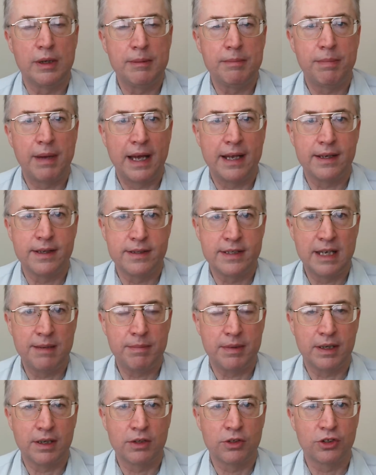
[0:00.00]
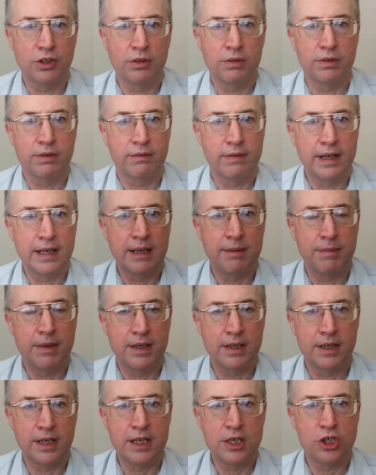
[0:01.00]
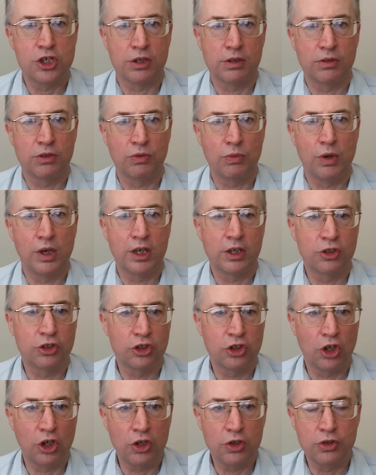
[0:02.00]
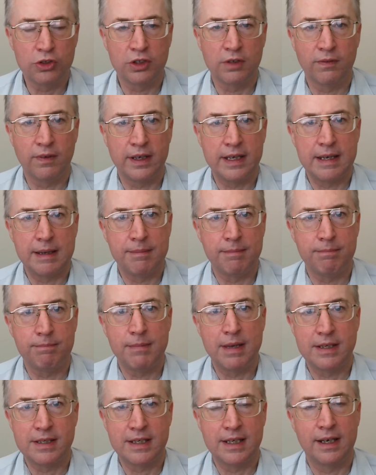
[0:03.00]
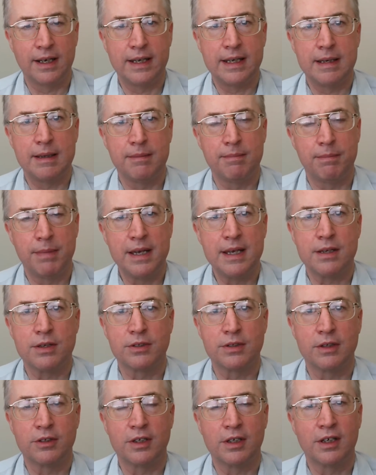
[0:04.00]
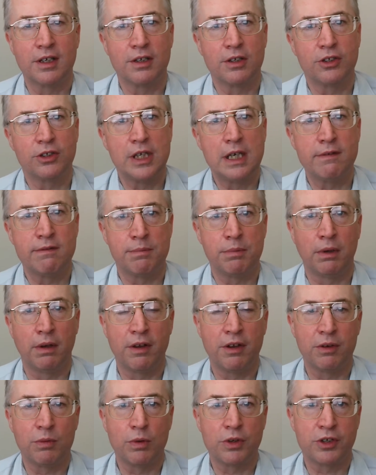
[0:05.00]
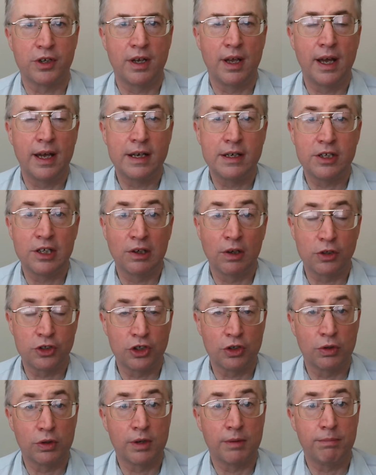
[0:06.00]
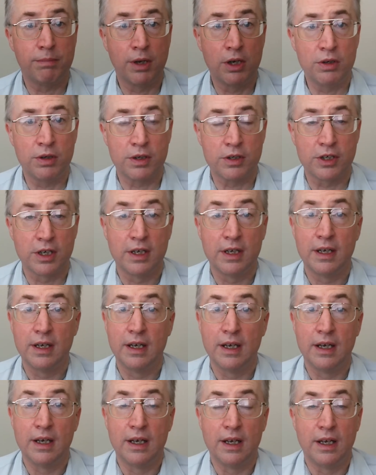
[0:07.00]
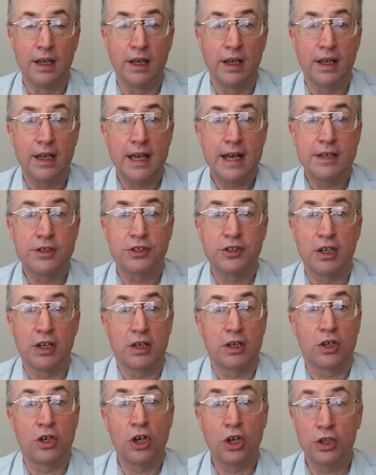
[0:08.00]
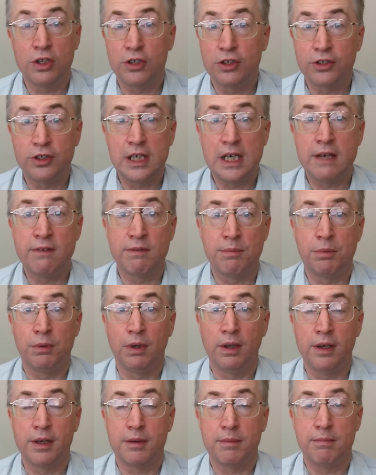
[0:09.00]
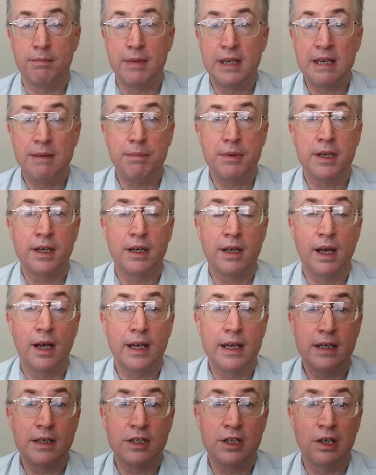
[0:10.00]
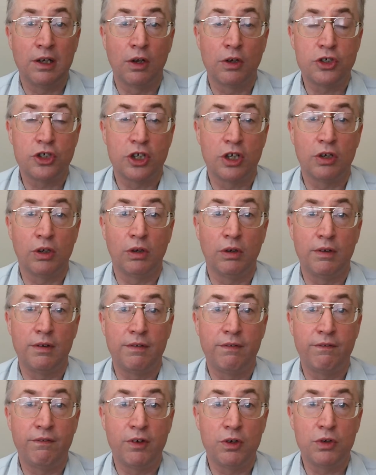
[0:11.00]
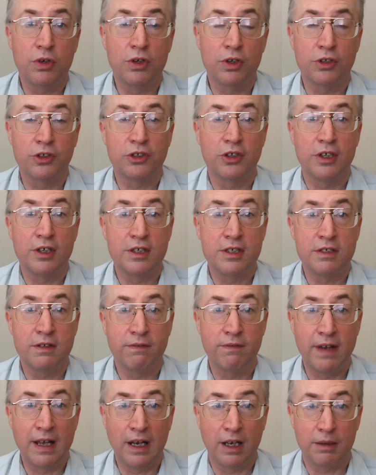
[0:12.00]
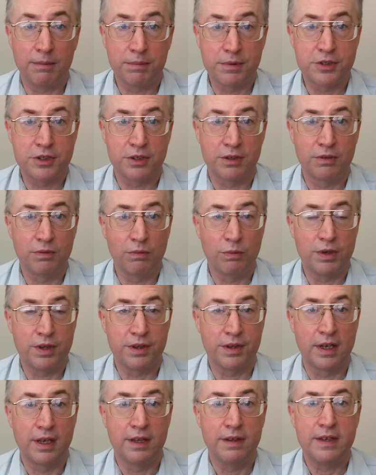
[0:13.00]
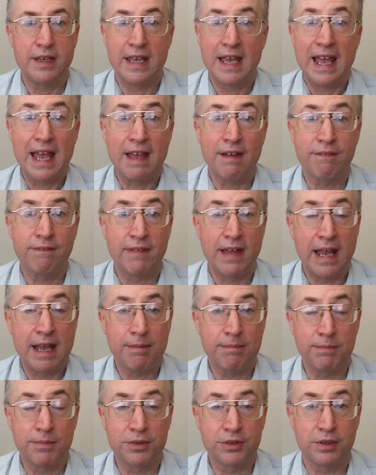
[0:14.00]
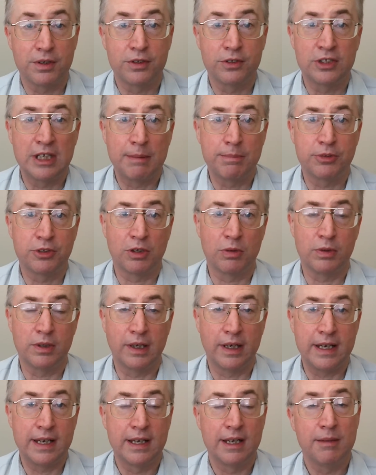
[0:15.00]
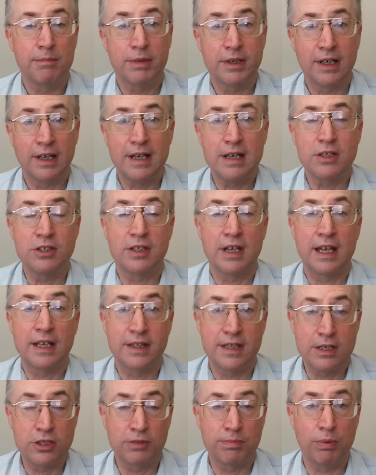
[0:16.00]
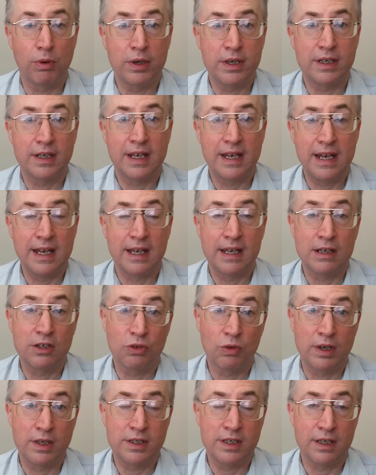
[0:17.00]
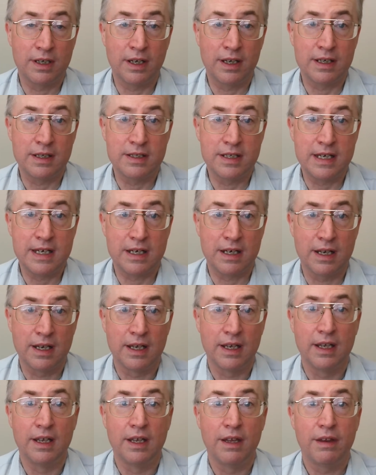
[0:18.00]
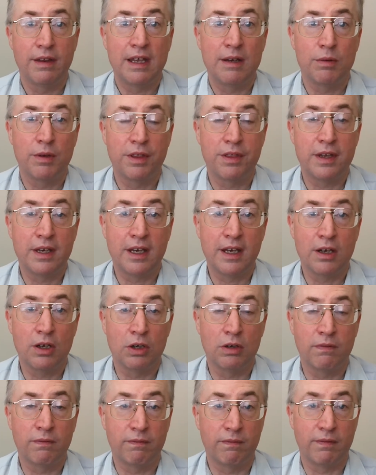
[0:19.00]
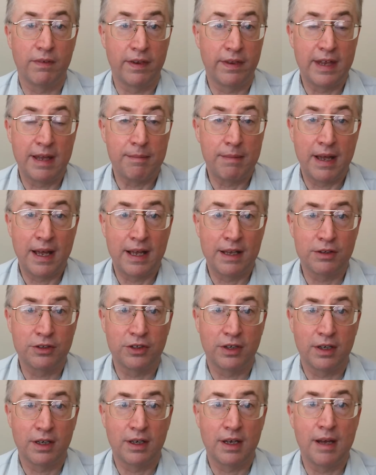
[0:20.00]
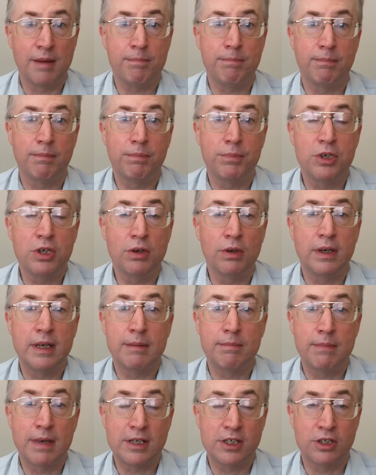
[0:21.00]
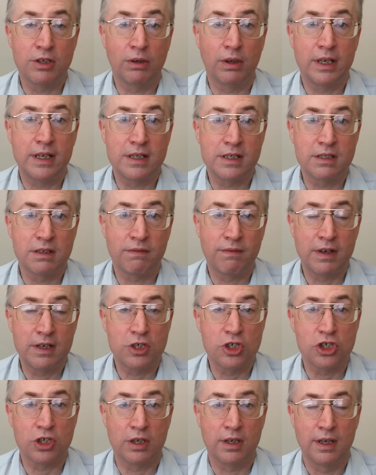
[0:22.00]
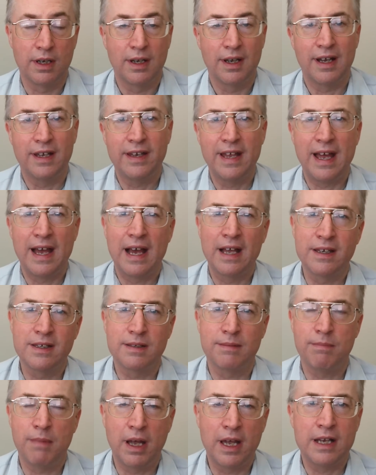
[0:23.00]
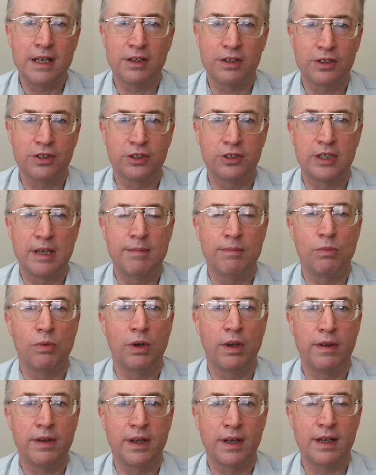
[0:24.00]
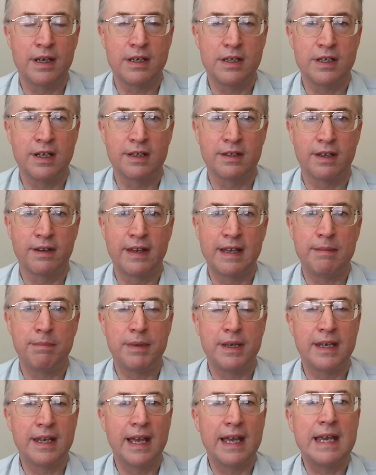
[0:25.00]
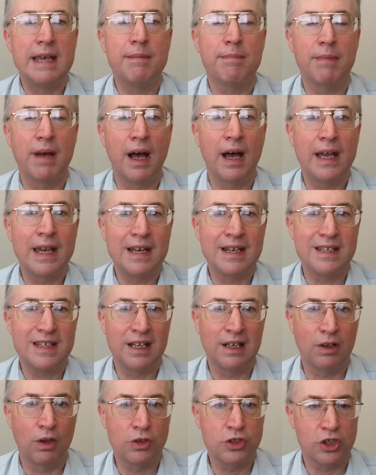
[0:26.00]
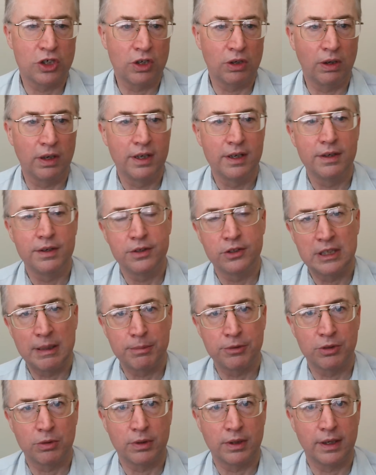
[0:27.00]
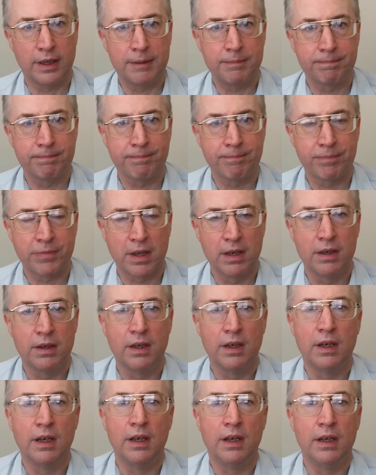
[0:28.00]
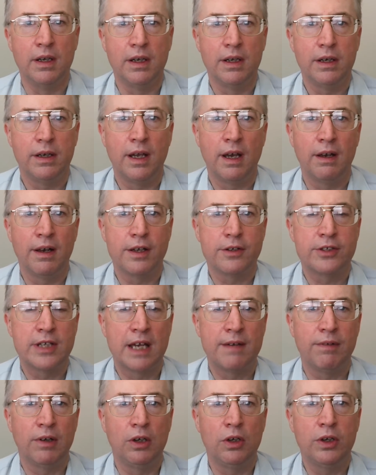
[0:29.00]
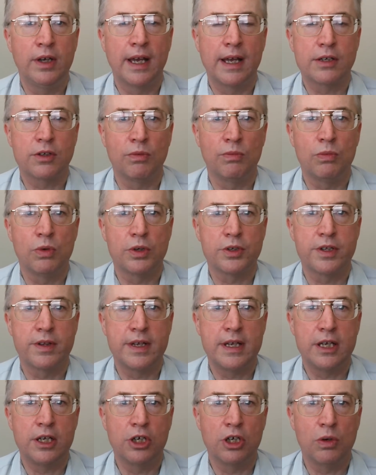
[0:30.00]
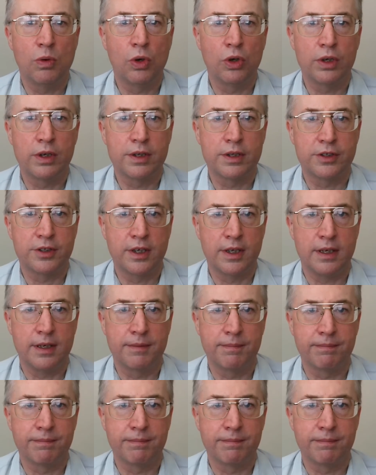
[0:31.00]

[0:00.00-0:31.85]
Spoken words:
pandemic, so the recommendations were exclusively medically based. It's inconceivable that there was an ideological component. It's conceivable that maybe an ideological focus developed with the FMs subsequently, but at least at this point here in 2019 they were thinking of them as a purely medical intervention, and that undermines somewhat the idea that they became ideological subsequently. Now let's have a look at what they go on to say.